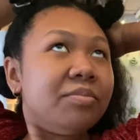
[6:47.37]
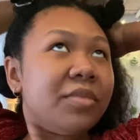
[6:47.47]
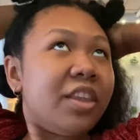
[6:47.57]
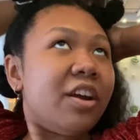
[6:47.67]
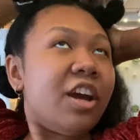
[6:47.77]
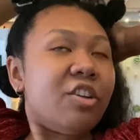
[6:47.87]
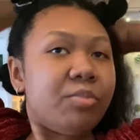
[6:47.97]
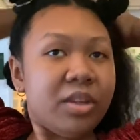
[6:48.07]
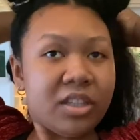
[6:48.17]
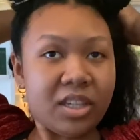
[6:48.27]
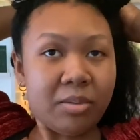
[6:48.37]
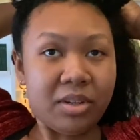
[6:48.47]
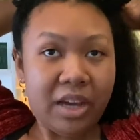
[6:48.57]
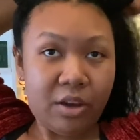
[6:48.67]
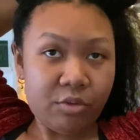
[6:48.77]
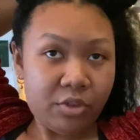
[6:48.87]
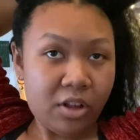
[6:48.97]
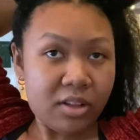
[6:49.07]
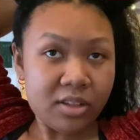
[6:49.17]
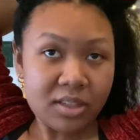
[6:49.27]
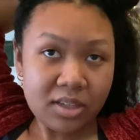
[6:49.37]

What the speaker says: there have been some downfalls